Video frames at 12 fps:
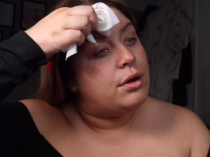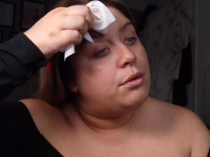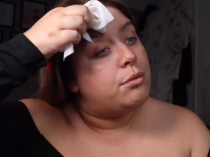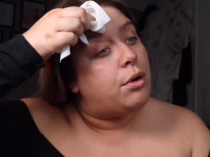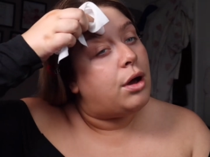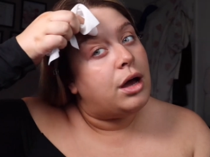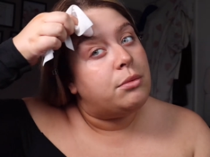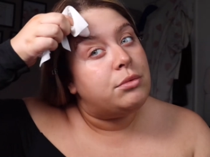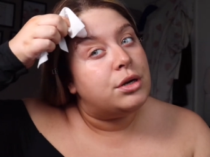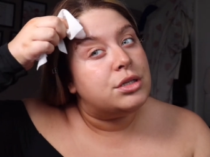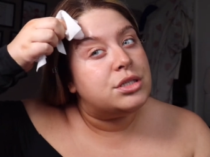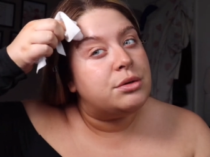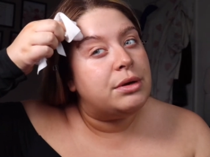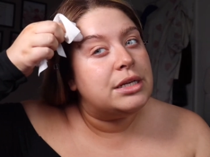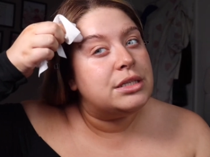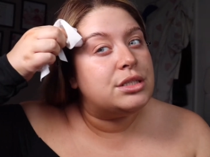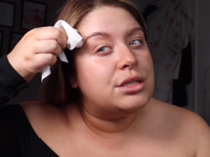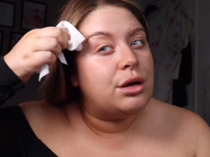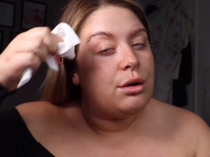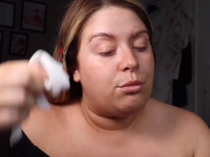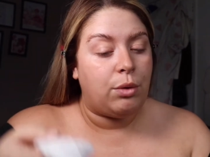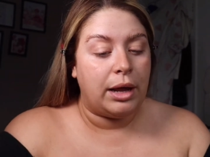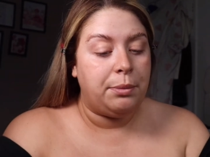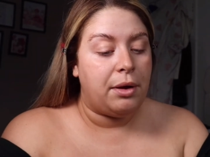what I'm going to do is
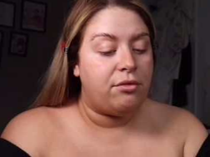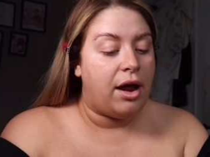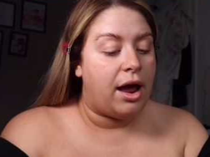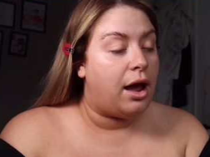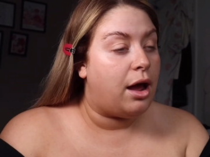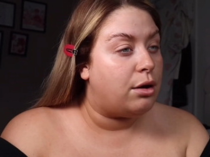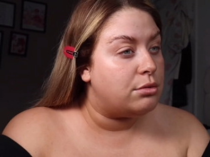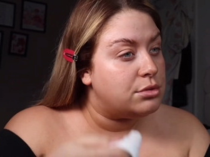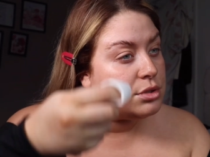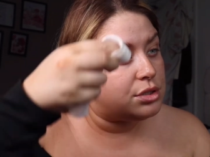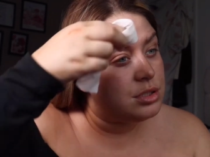wipe around